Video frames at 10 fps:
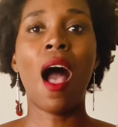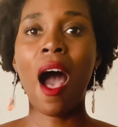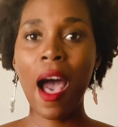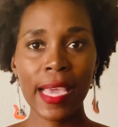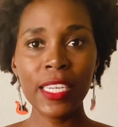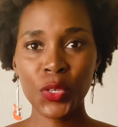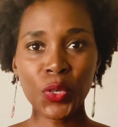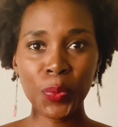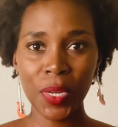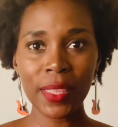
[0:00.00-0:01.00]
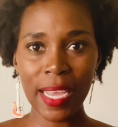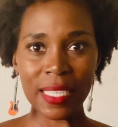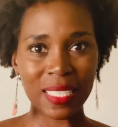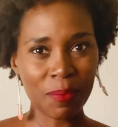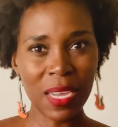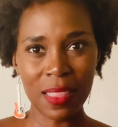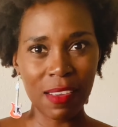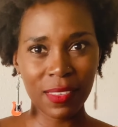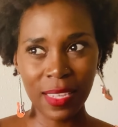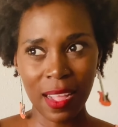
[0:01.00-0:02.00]
I incorporate that into my
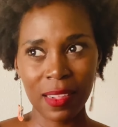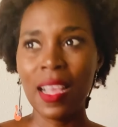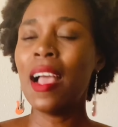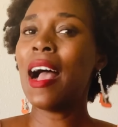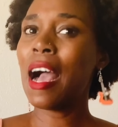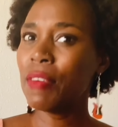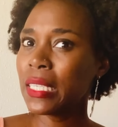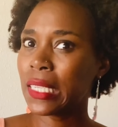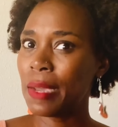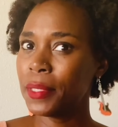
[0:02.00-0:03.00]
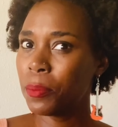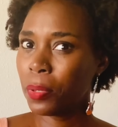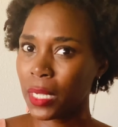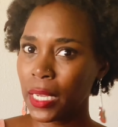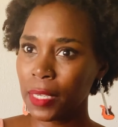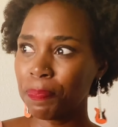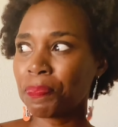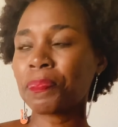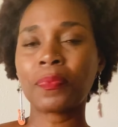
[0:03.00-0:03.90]
lifestyle, having time to play.